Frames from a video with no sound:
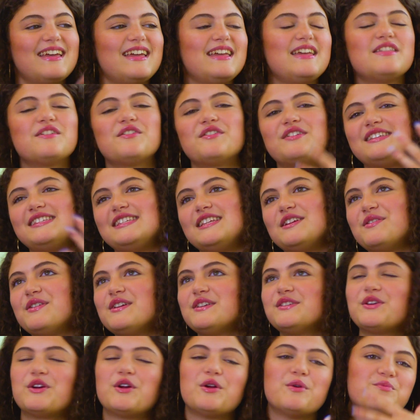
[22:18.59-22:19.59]
either a
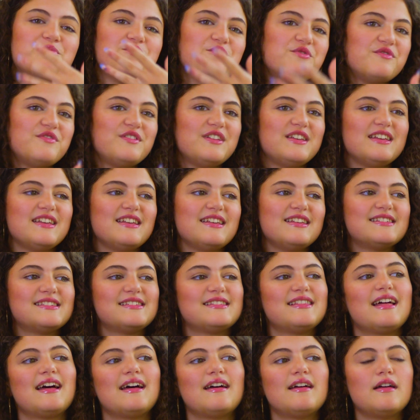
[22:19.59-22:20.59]
series or movie
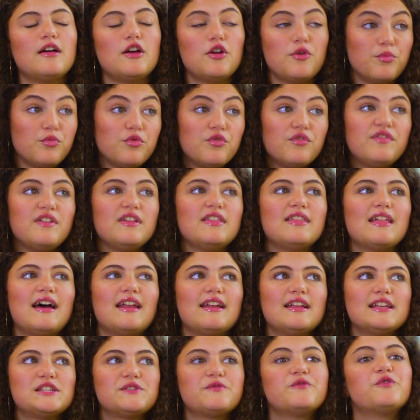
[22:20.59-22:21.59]
that
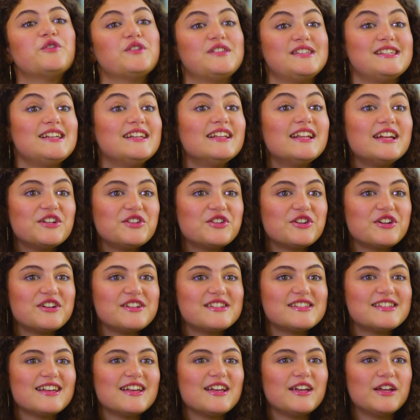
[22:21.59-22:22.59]
is for
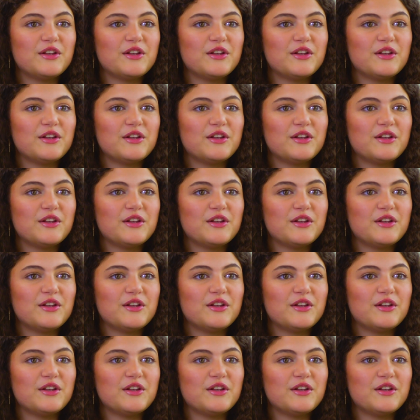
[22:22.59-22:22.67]
teenagers,